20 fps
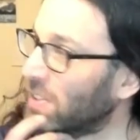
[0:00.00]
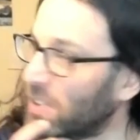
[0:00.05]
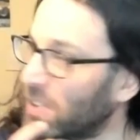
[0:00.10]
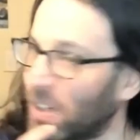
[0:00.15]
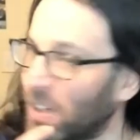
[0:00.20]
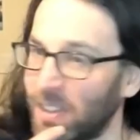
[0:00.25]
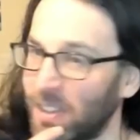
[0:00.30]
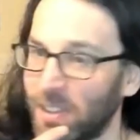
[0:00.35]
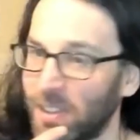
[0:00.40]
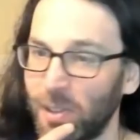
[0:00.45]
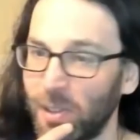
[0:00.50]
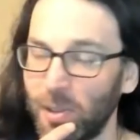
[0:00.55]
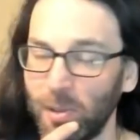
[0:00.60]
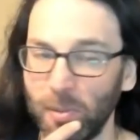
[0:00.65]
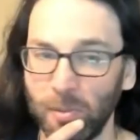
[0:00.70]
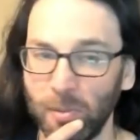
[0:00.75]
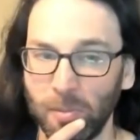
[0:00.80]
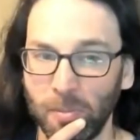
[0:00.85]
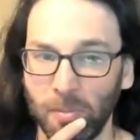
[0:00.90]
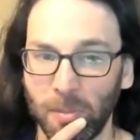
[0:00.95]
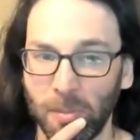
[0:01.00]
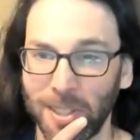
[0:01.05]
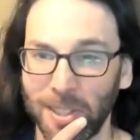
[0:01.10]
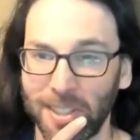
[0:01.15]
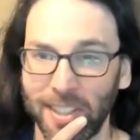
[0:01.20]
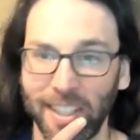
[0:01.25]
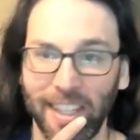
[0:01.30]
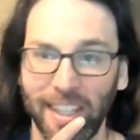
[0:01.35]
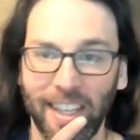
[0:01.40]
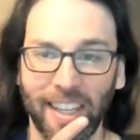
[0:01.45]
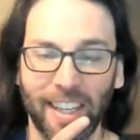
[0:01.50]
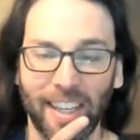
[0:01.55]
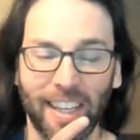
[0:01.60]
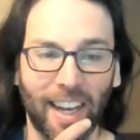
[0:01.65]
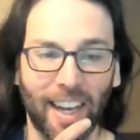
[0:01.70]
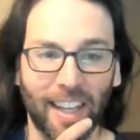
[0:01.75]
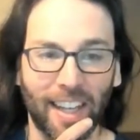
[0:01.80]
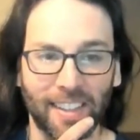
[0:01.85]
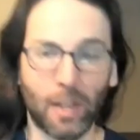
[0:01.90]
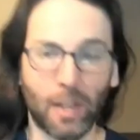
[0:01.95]
starts bullshitting, it
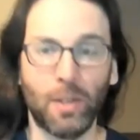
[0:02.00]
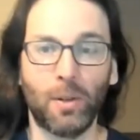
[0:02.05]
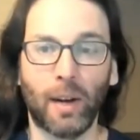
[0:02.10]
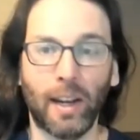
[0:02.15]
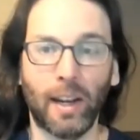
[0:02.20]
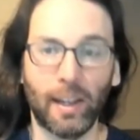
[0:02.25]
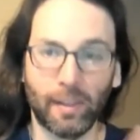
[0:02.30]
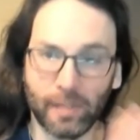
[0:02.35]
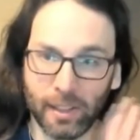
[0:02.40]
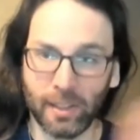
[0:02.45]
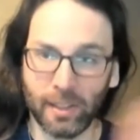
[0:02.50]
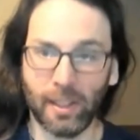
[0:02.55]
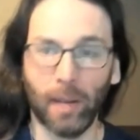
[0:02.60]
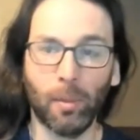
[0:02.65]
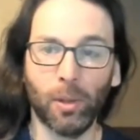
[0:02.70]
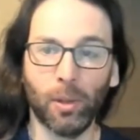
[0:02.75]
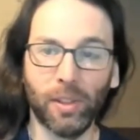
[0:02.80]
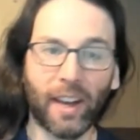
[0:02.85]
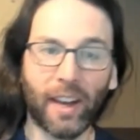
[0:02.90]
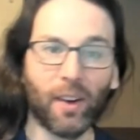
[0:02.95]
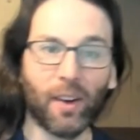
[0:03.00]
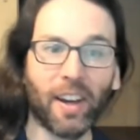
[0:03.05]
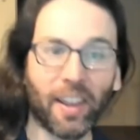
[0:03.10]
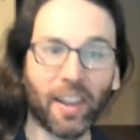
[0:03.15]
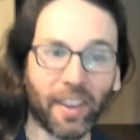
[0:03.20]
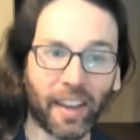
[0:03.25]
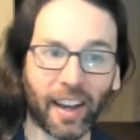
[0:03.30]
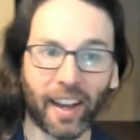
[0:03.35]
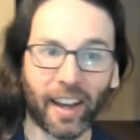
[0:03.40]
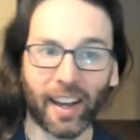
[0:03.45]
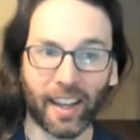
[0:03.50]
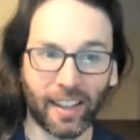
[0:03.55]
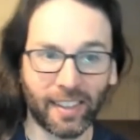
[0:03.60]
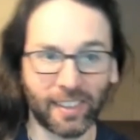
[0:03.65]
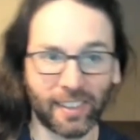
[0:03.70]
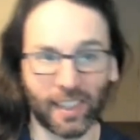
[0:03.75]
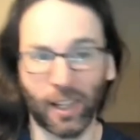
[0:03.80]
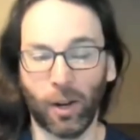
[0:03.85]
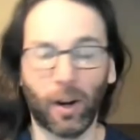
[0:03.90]
has a drive to double down on that and say,